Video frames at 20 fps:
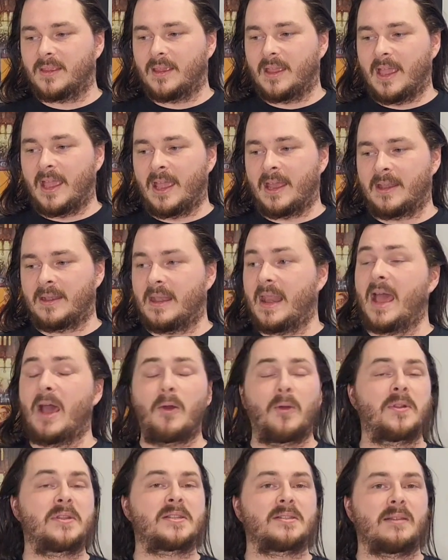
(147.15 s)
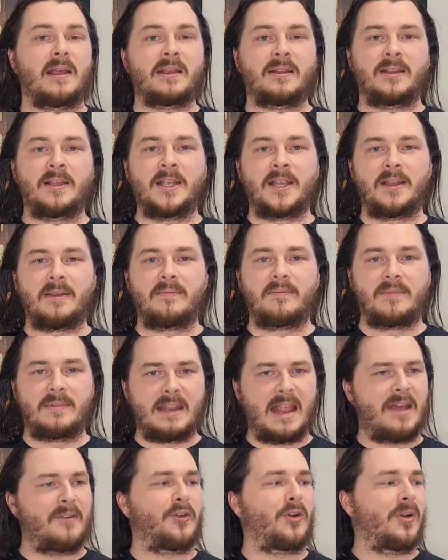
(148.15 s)
And now it's likely
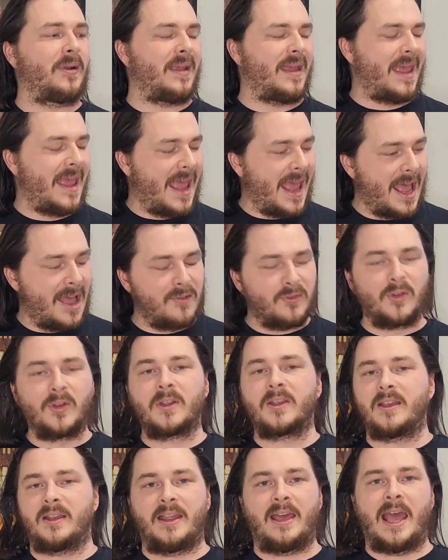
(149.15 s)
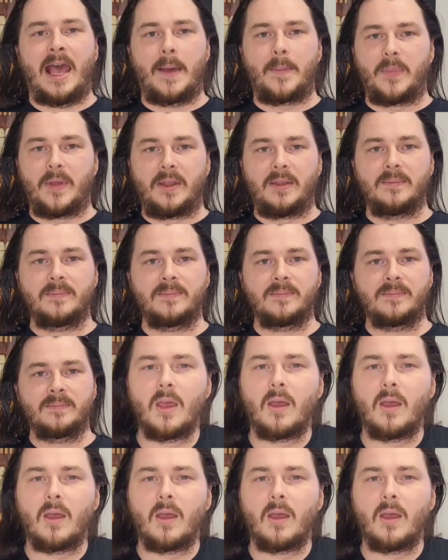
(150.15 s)
never, ever gonna happen.